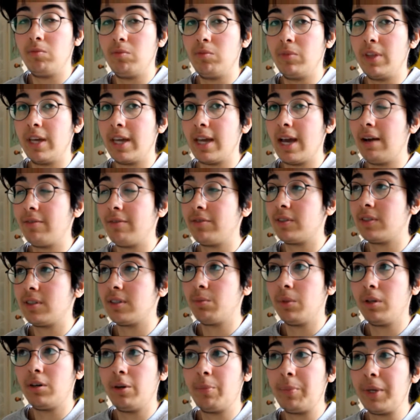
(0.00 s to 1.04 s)
They have a
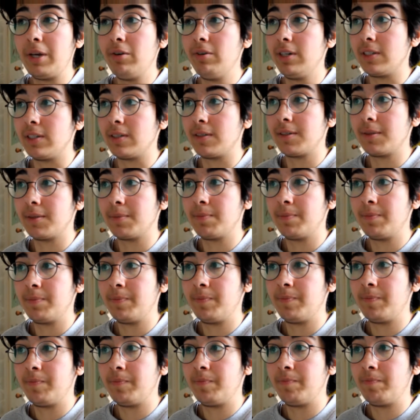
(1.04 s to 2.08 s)
similar appearance.
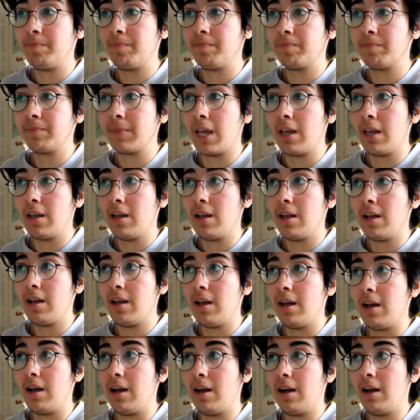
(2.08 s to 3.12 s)

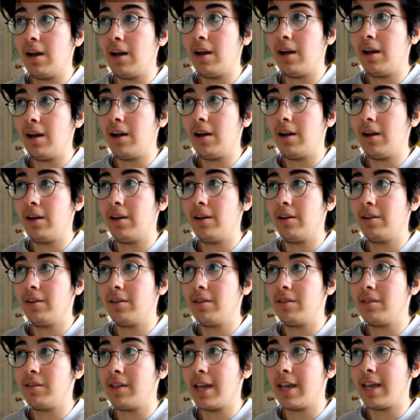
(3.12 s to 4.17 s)

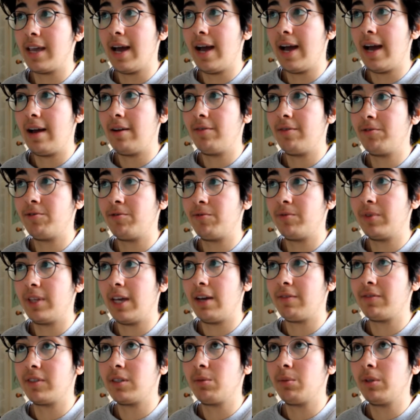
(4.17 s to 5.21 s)
They have
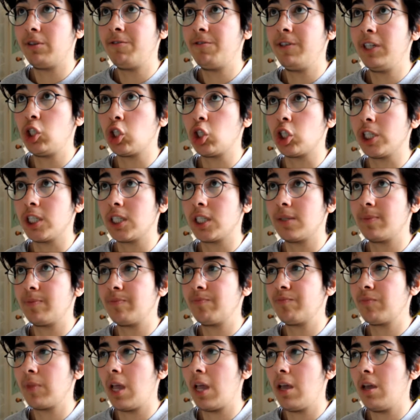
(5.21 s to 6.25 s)
similar features.
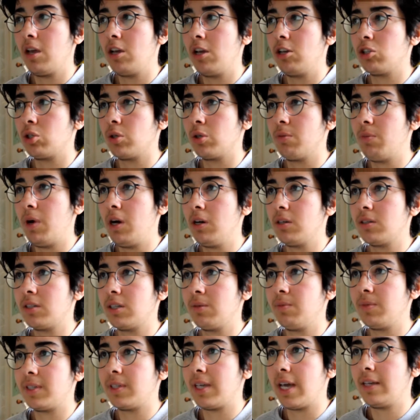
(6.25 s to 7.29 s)
So the mark
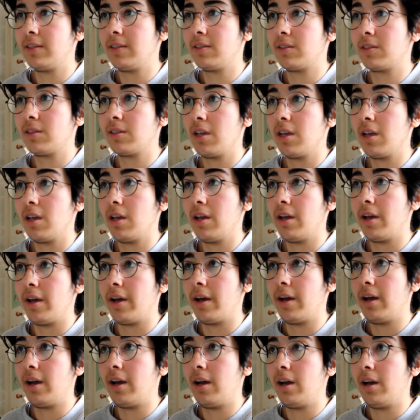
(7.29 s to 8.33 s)
scheme says
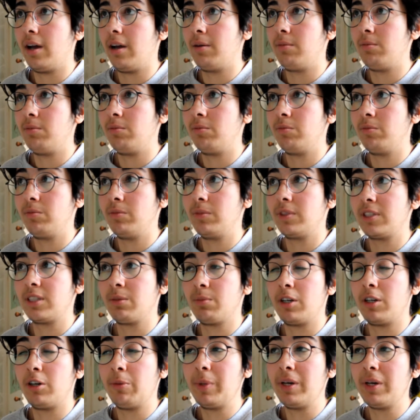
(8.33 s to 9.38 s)

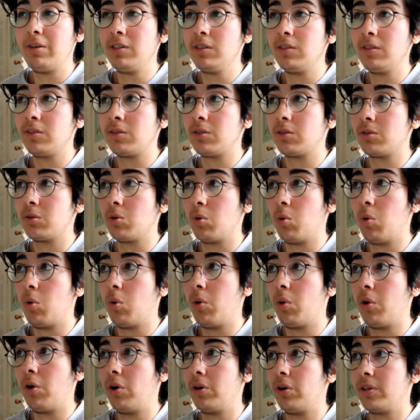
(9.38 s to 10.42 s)
similar appearance
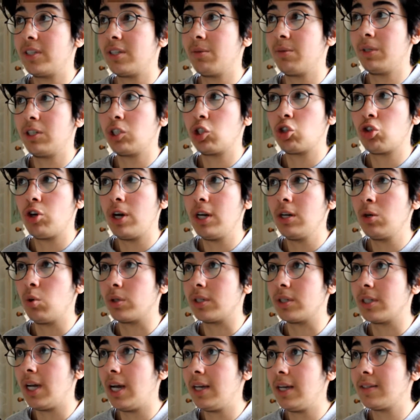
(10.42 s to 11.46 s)
or similar trunk
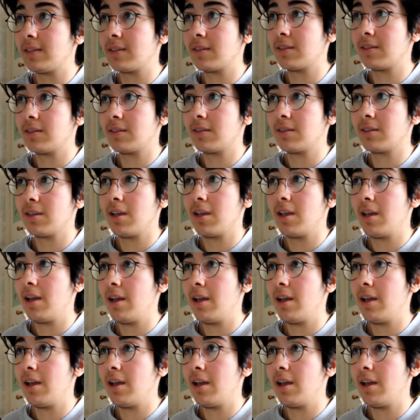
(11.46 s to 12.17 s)
or tusks,